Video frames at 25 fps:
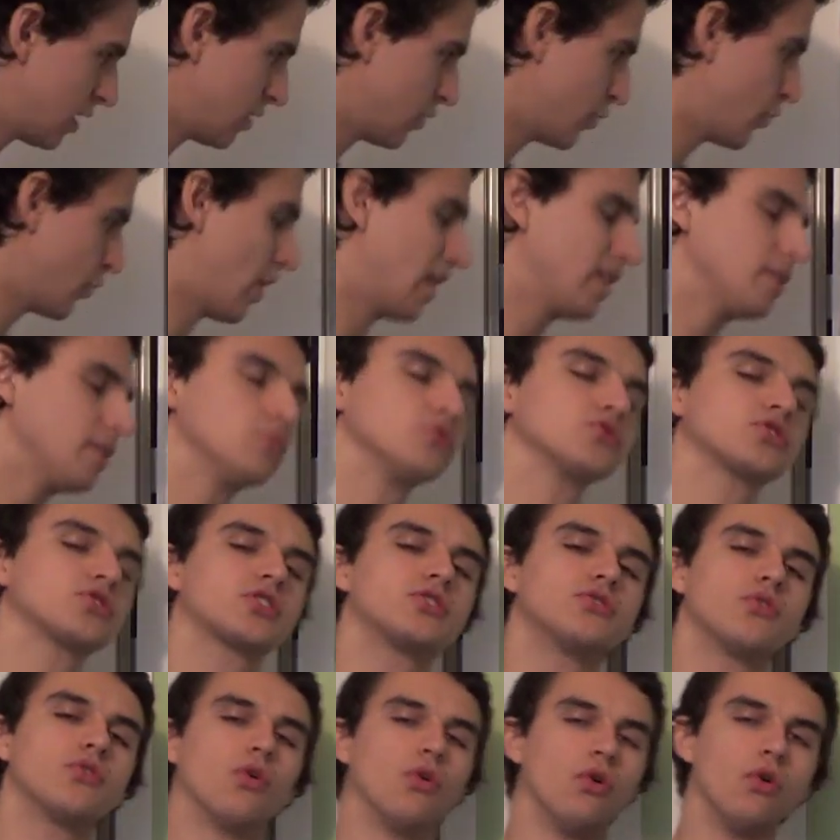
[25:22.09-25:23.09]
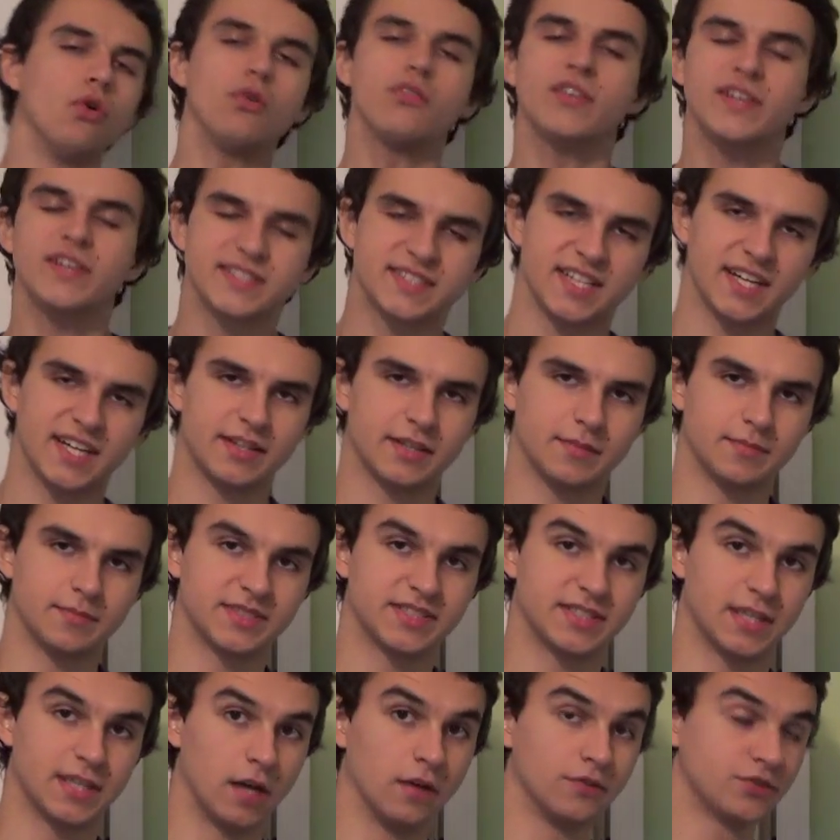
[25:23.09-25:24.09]
Now animals can orientate
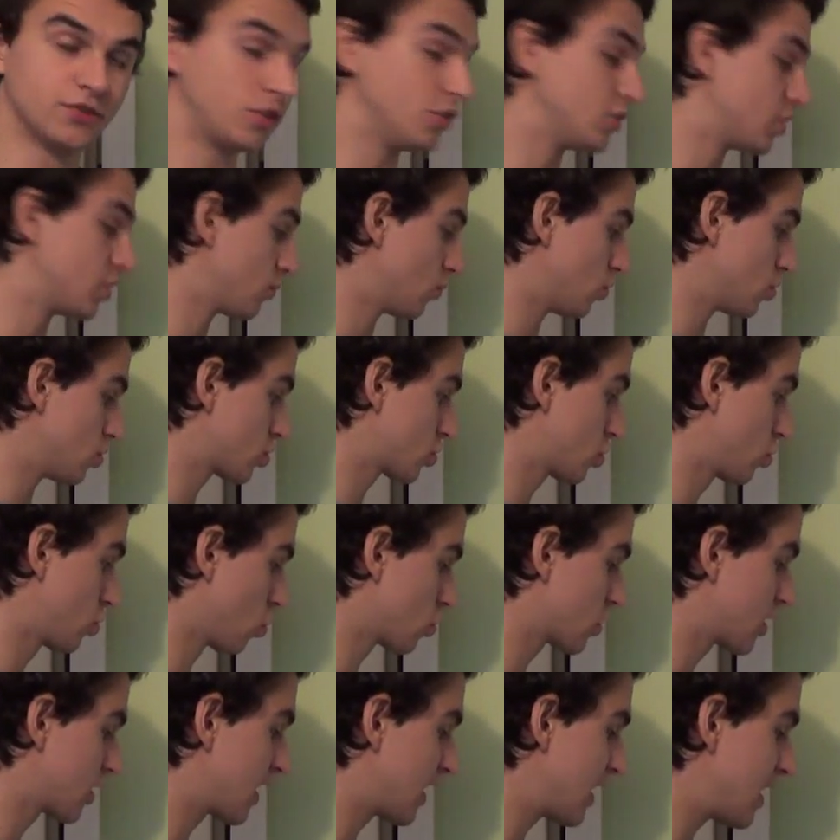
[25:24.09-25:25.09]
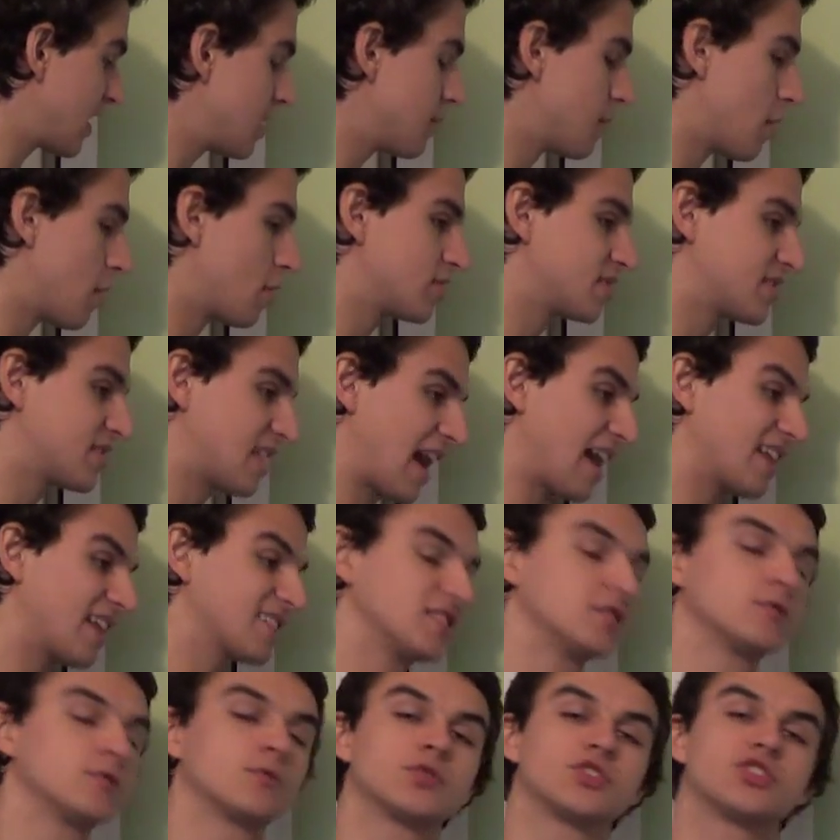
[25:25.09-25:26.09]
themselves using what's called
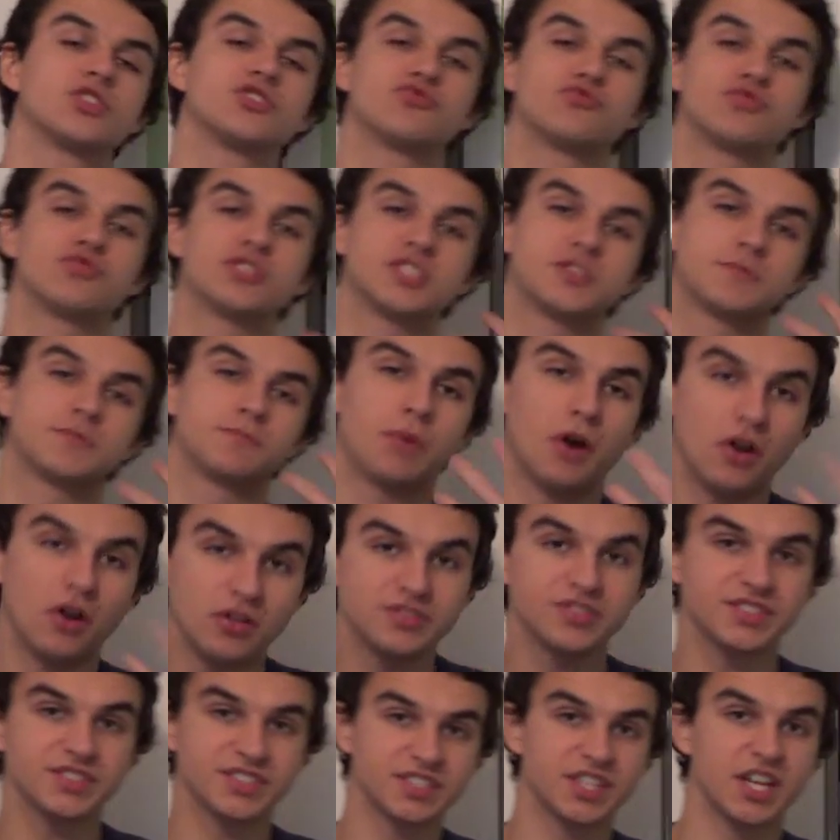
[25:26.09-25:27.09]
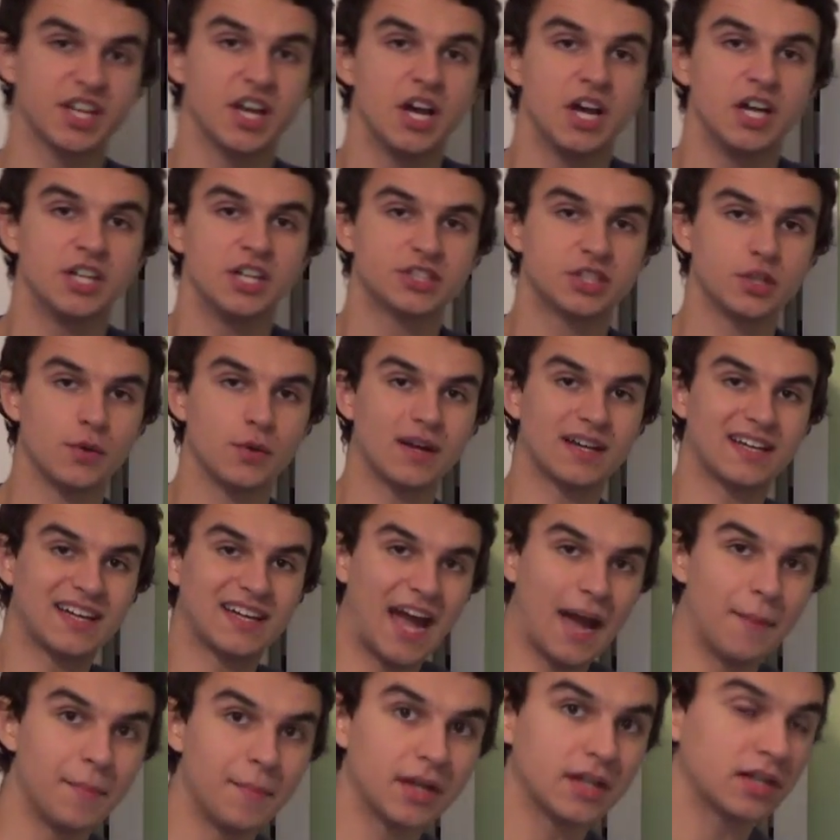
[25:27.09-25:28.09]
chemotaxis, which is response to a
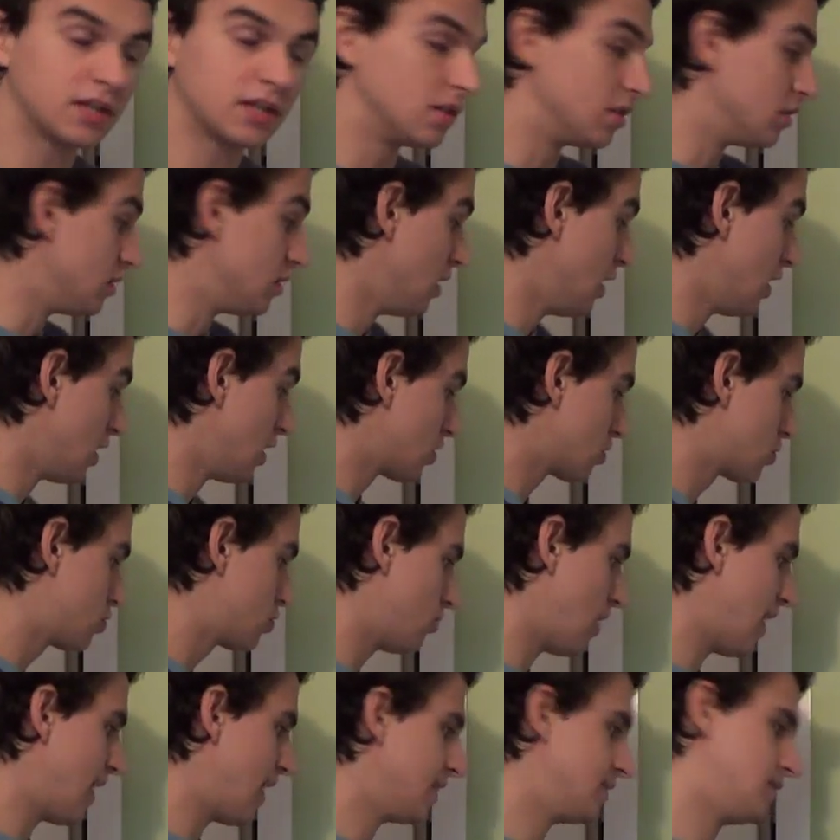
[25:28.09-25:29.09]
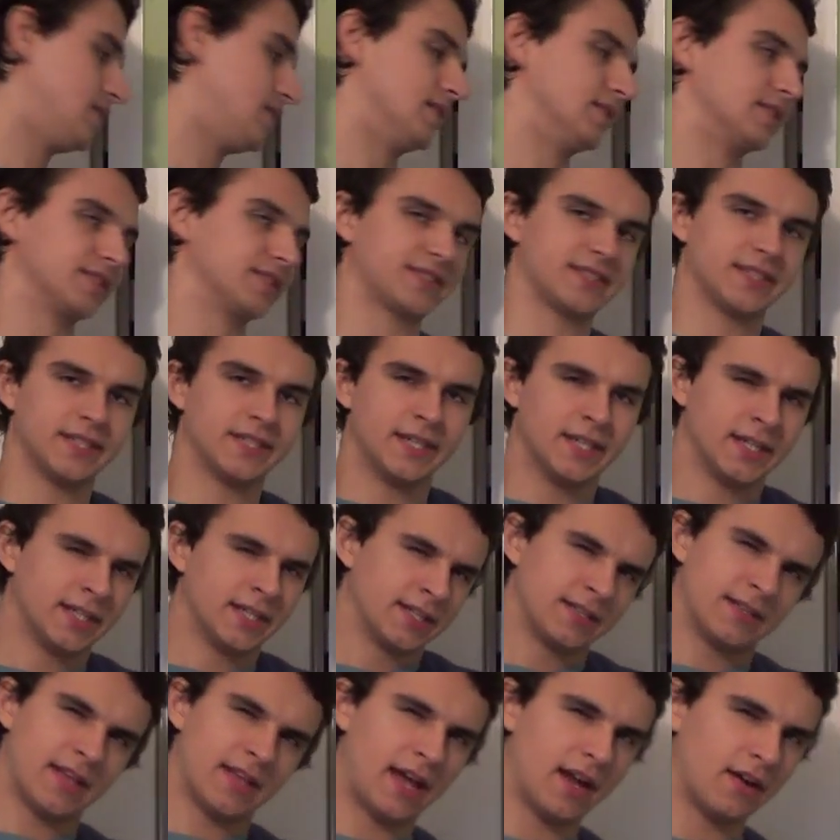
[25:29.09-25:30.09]
chemical gradient.
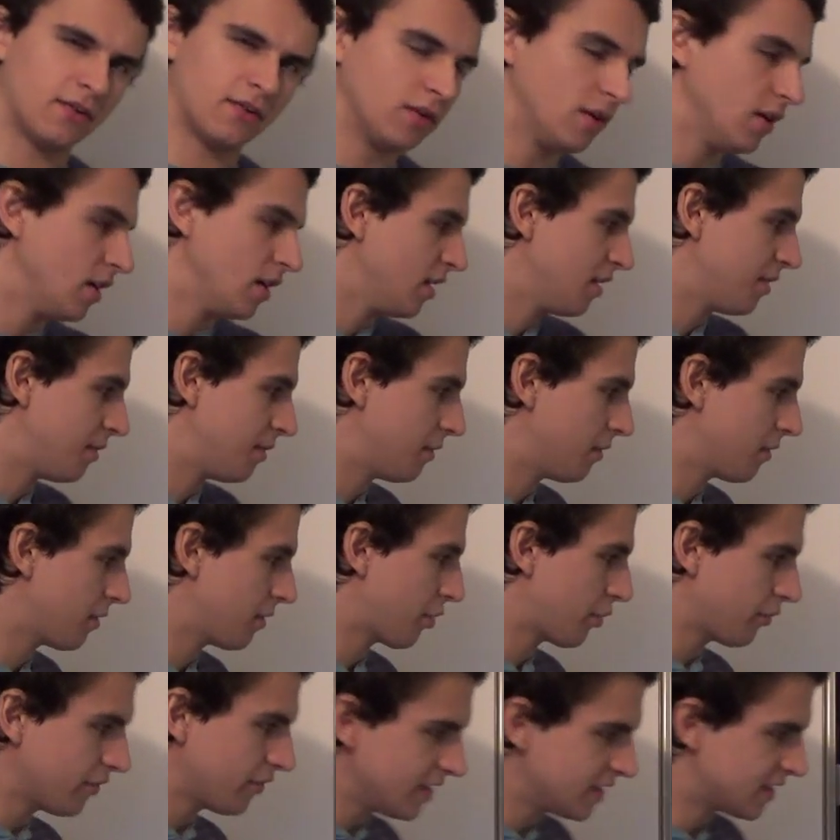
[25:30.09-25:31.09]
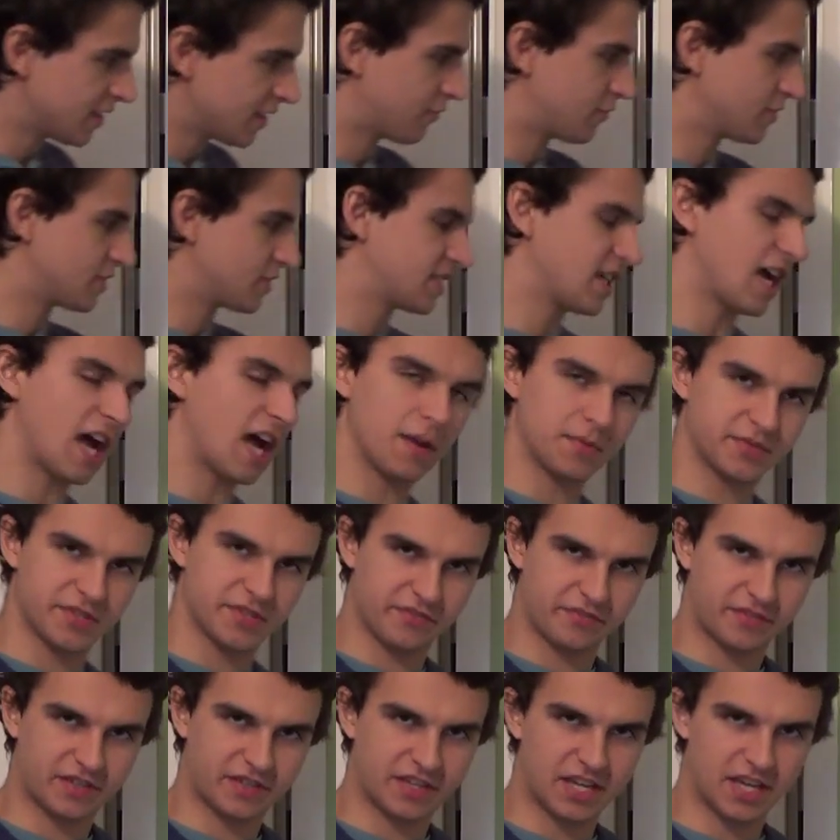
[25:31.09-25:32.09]
Now there are three different types
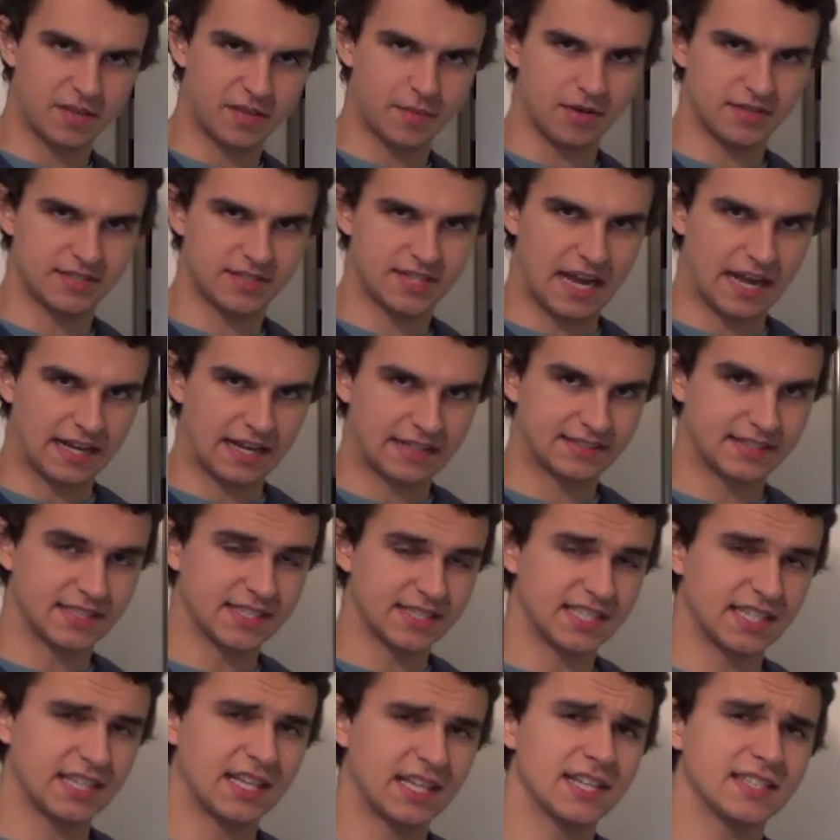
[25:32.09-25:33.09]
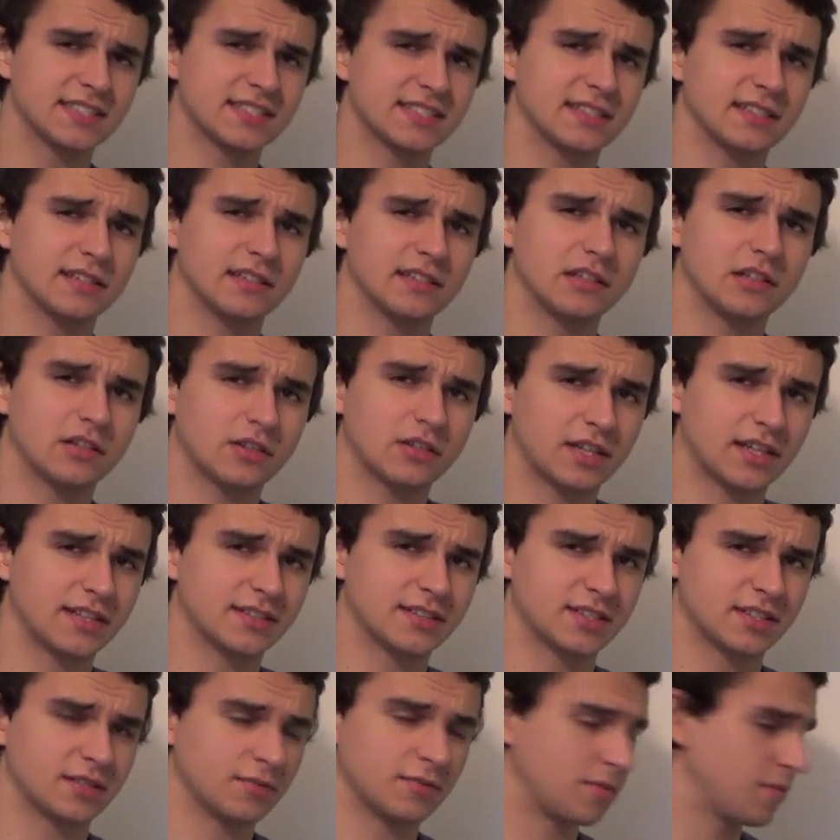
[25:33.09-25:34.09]
of chemotaxis, so let's look
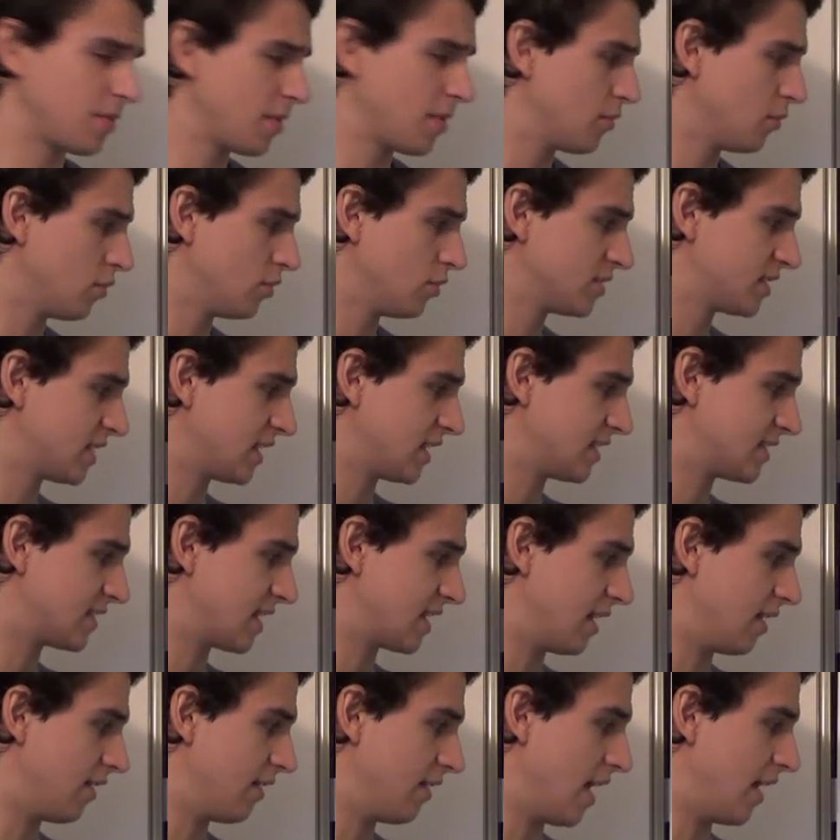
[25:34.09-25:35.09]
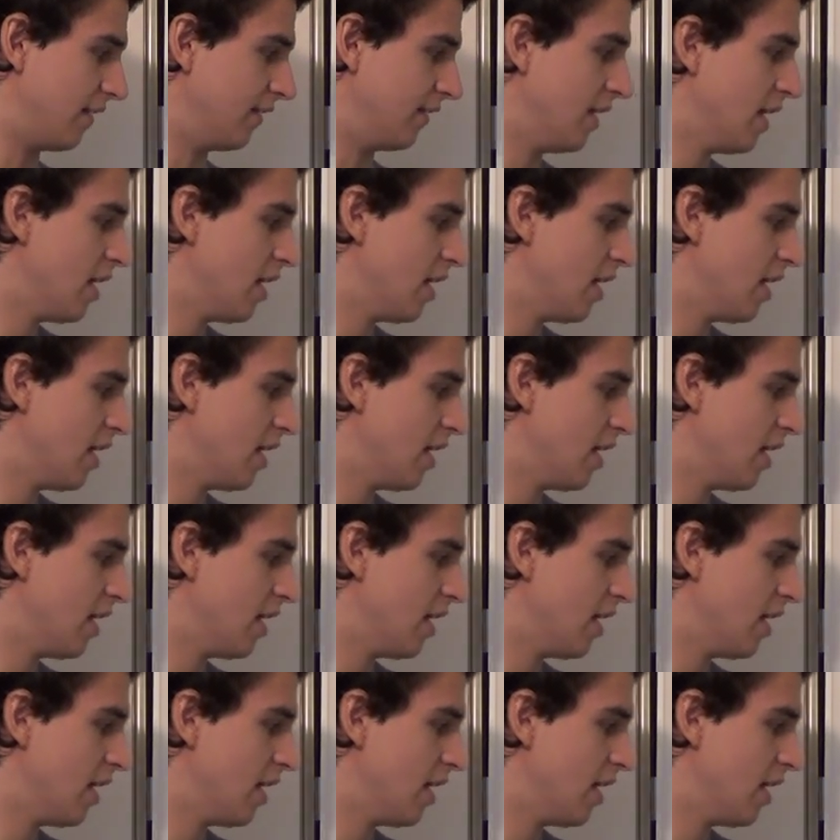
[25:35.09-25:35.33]
into them in a bit more detail then.